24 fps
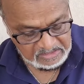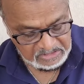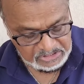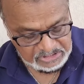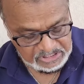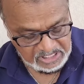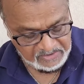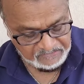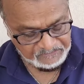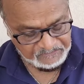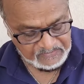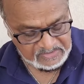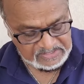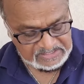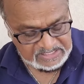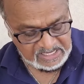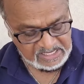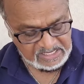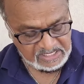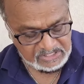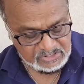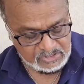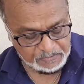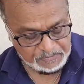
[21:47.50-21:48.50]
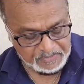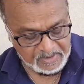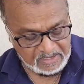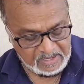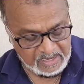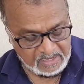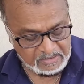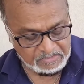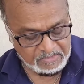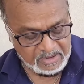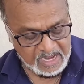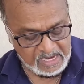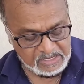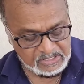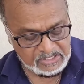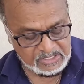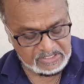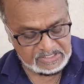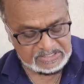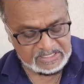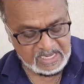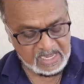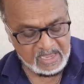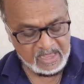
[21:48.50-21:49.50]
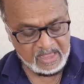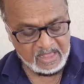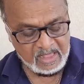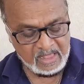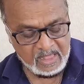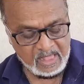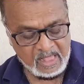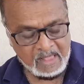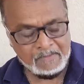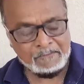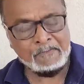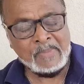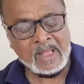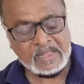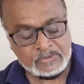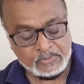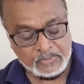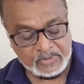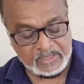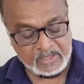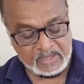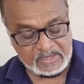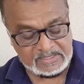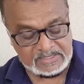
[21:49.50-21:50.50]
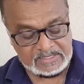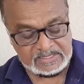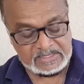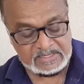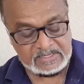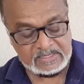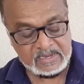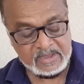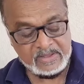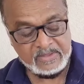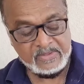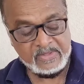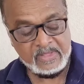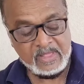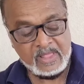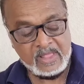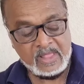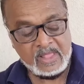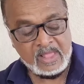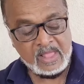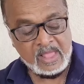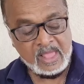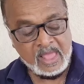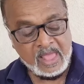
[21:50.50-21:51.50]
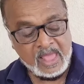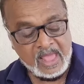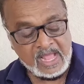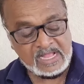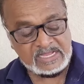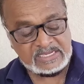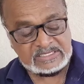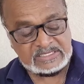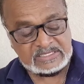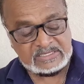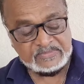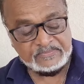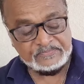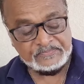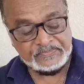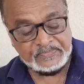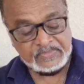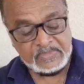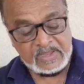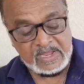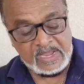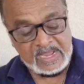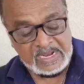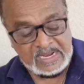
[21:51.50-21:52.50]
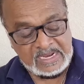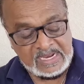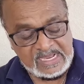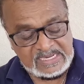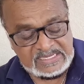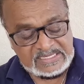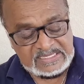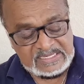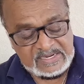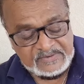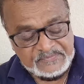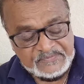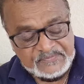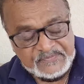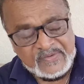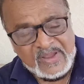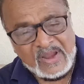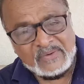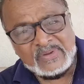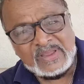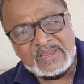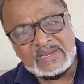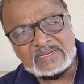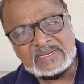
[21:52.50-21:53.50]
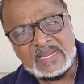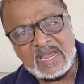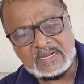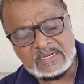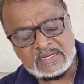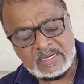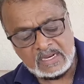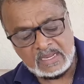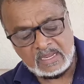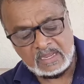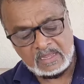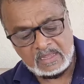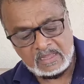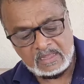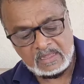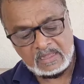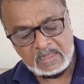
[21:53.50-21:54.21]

Chief Senior Superintendent Mahendra Singh met with us. He listened very intently